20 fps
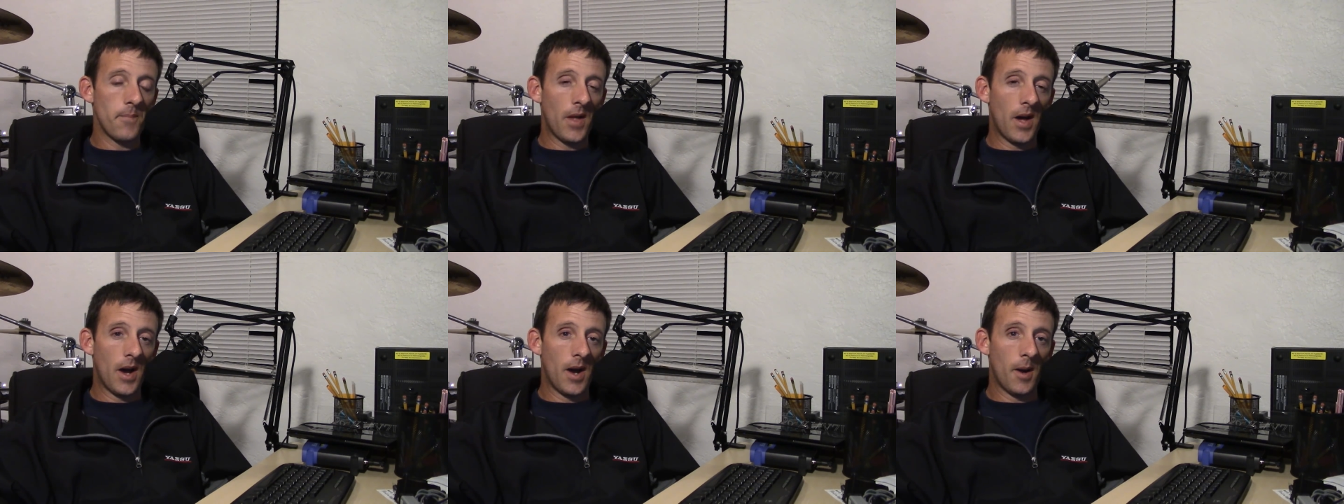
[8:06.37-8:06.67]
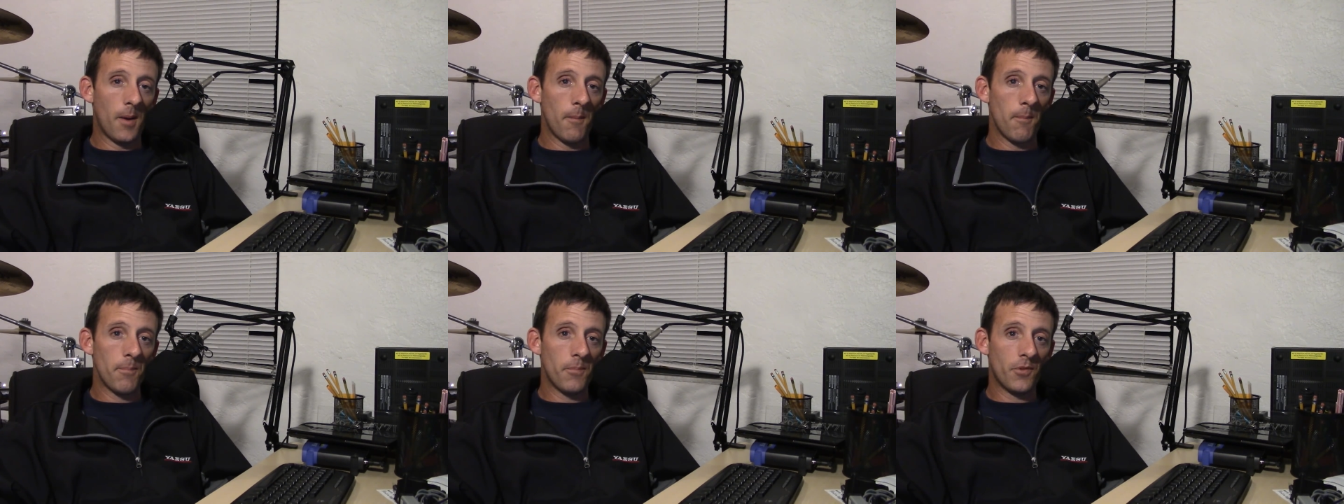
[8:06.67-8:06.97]

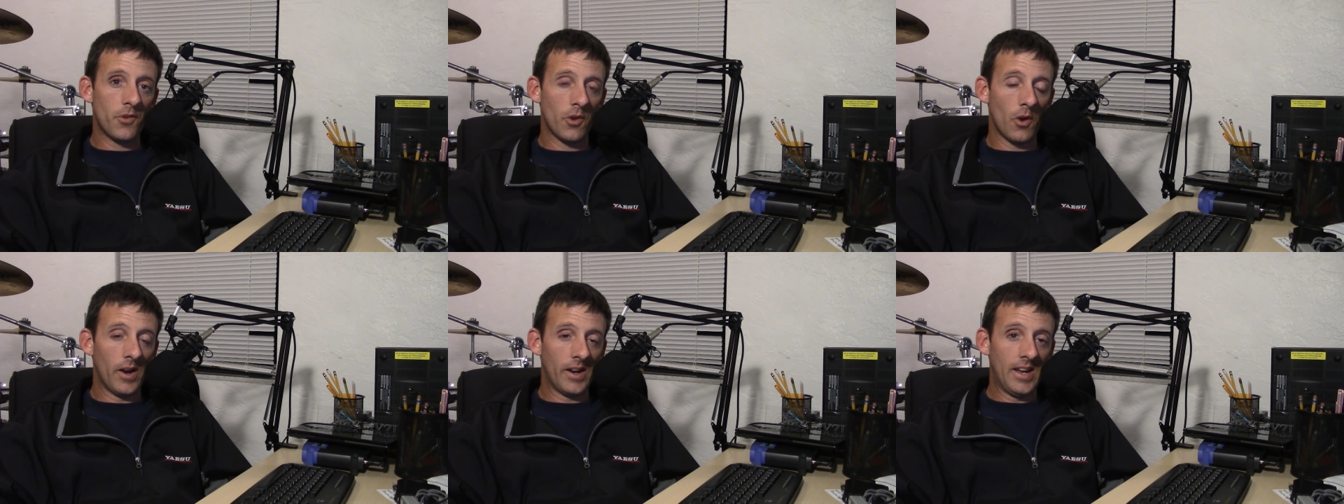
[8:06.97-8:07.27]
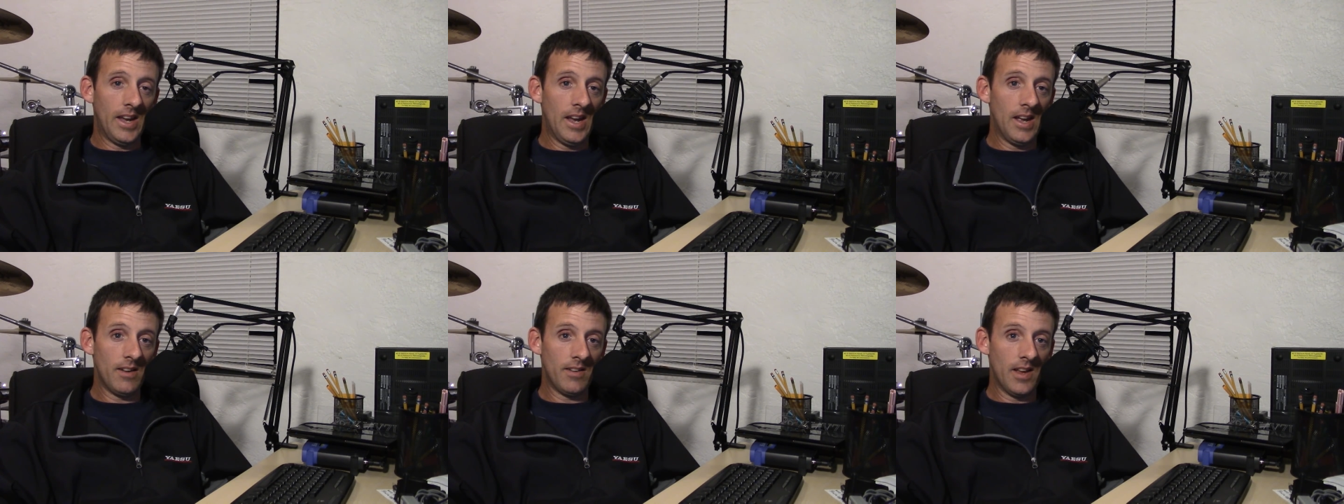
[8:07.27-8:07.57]
Um, so I
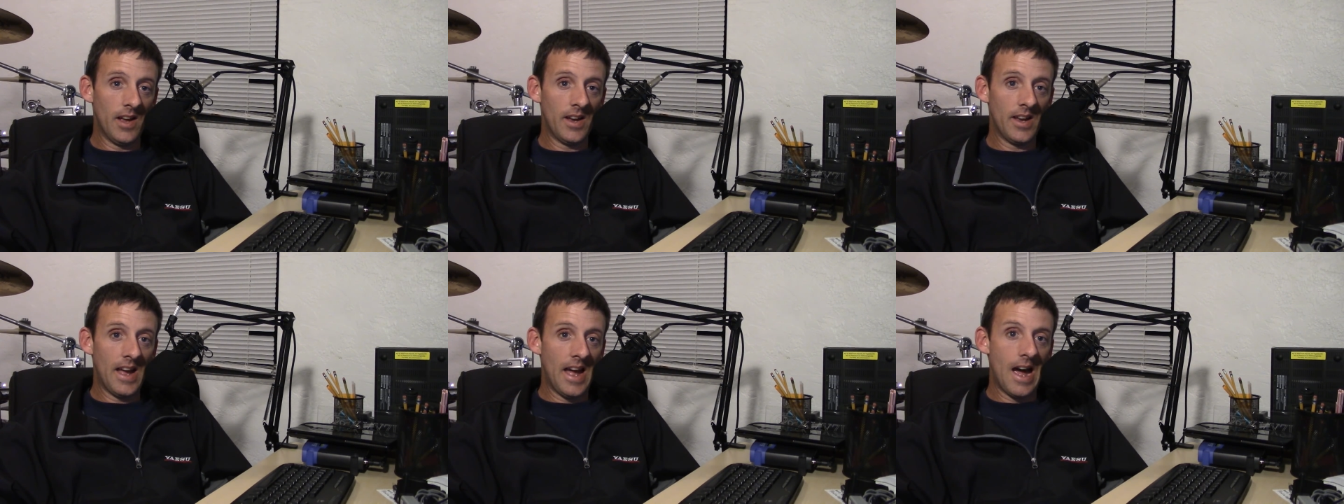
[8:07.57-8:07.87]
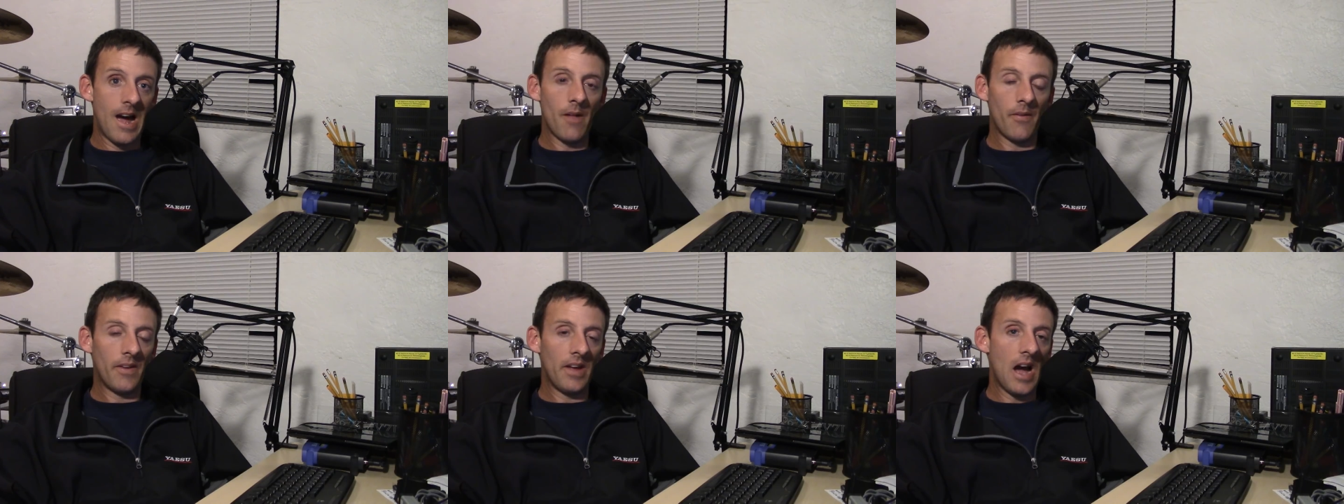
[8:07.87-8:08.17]
can't tell you
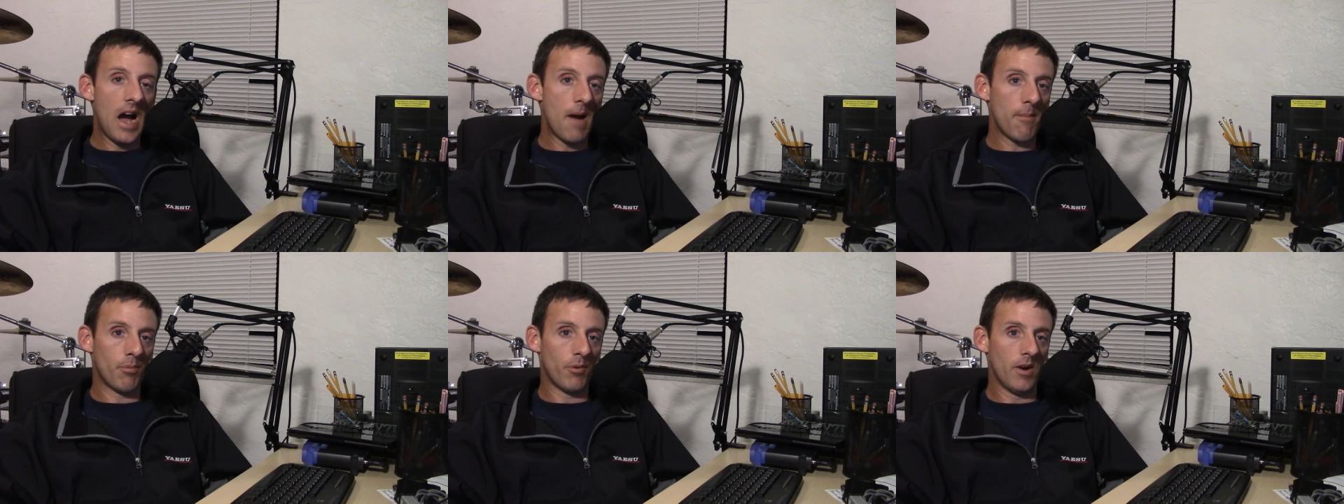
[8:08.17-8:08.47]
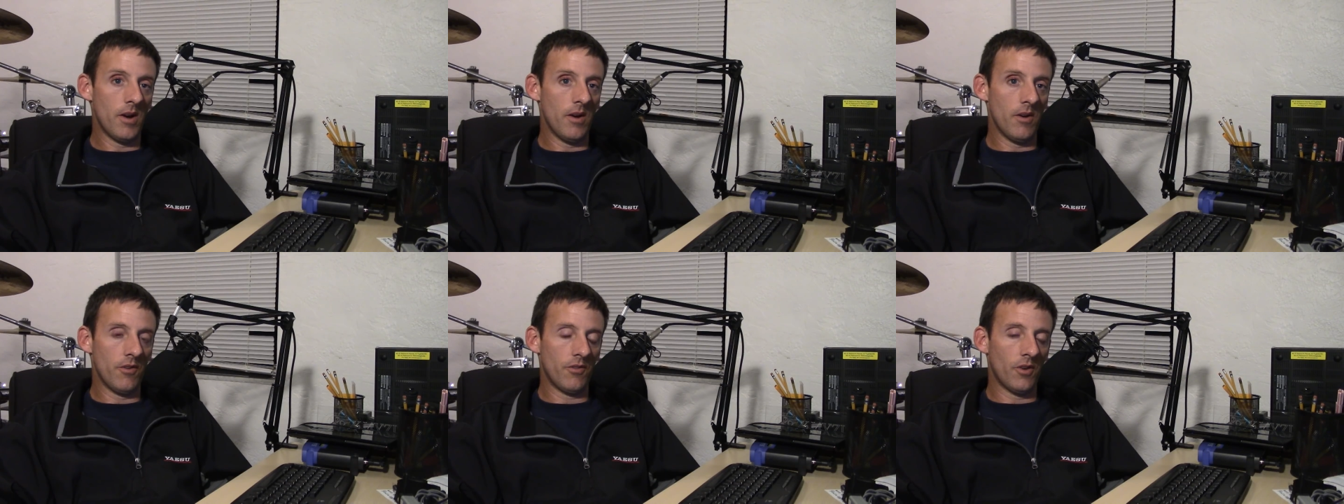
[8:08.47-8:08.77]
how the
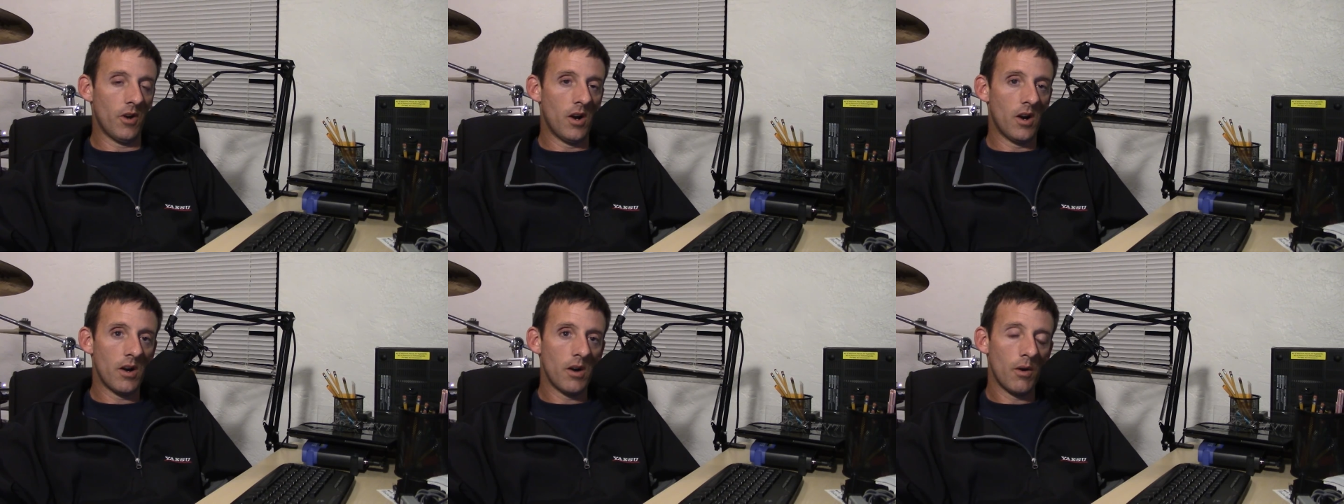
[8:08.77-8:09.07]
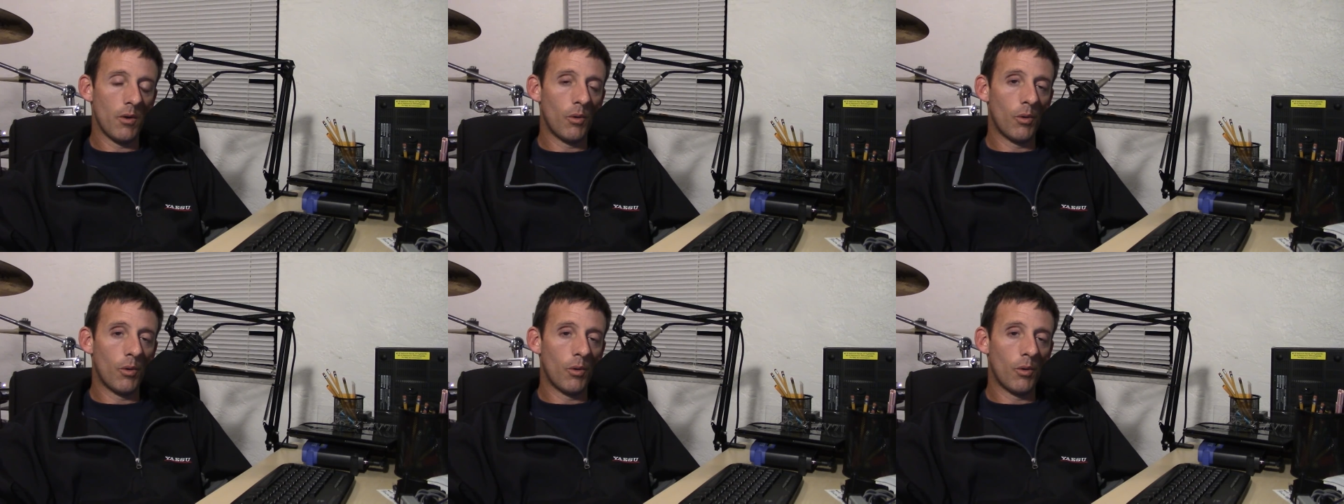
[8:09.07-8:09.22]
operators are